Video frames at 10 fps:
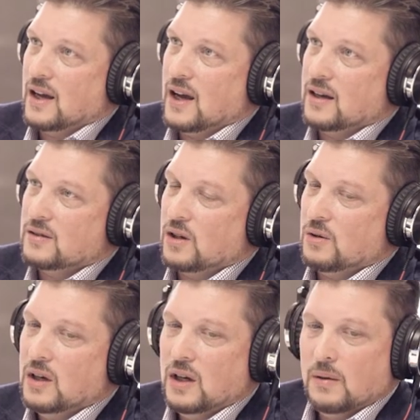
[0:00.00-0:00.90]
Yep. Yeah.
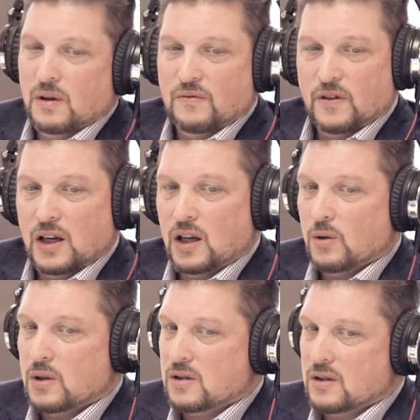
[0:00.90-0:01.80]
So, but
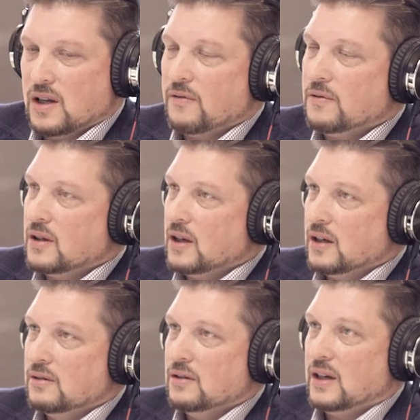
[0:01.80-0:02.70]
video is
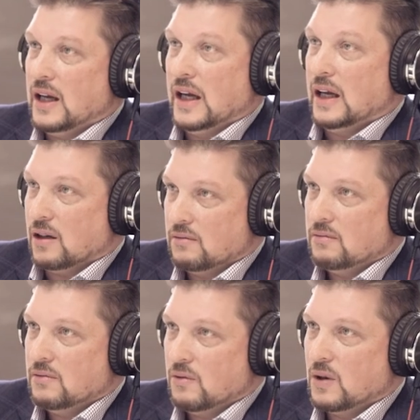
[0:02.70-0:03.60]
definitely king
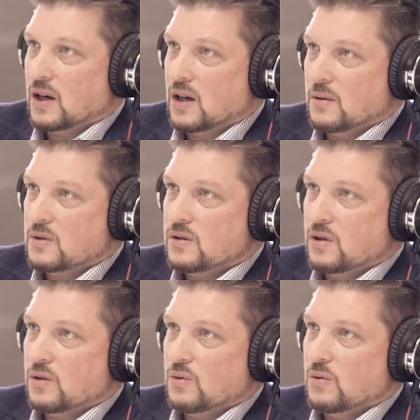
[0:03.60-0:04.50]
when it comes
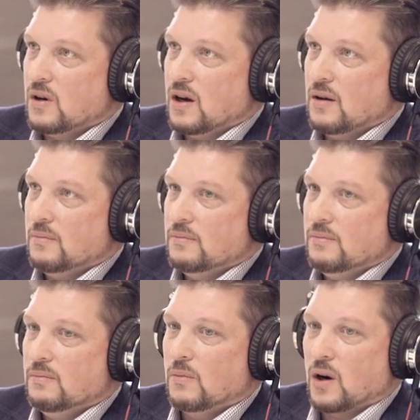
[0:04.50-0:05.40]
to um,
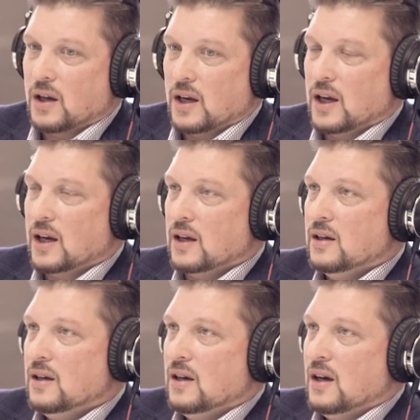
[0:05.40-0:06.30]
marketing. And
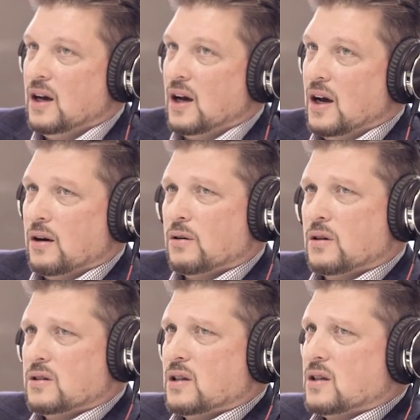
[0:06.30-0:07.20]
uh, I heard
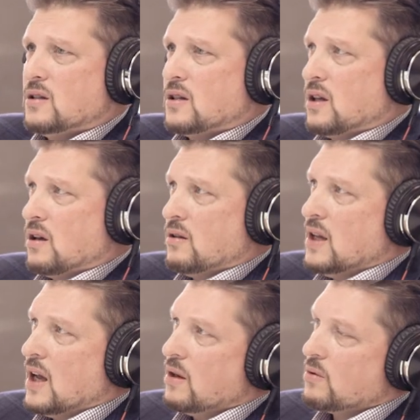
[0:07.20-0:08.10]
a statistic the other
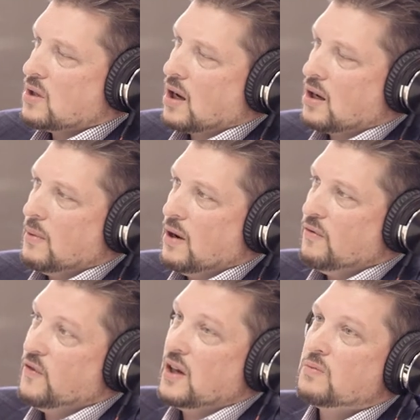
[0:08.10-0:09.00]
day. They were talking
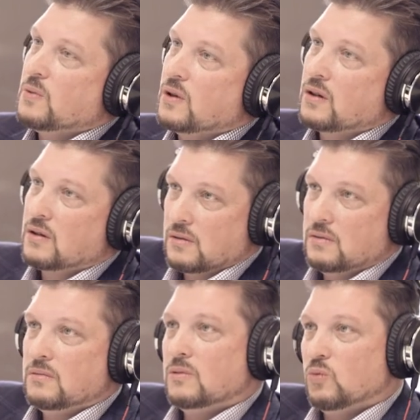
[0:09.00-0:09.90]
about Facebook
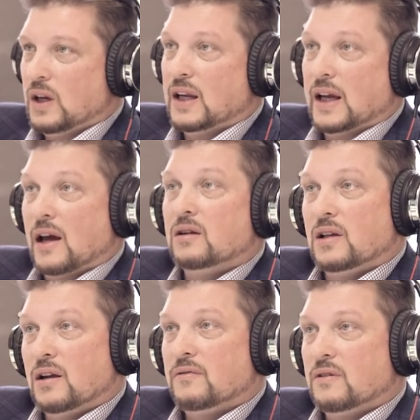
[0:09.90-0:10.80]
weeding out a
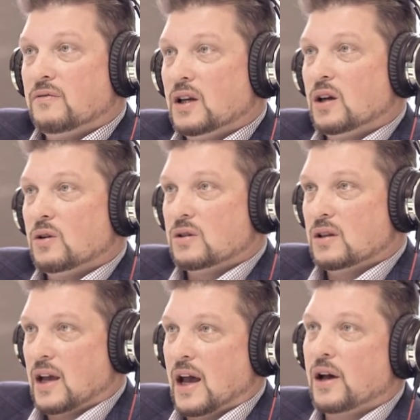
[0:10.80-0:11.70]
lot of the videos
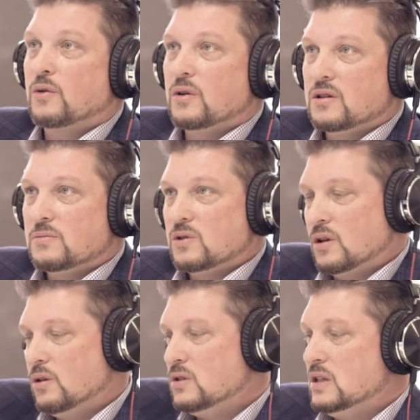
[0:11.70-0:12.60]
in the algorithm, so you don't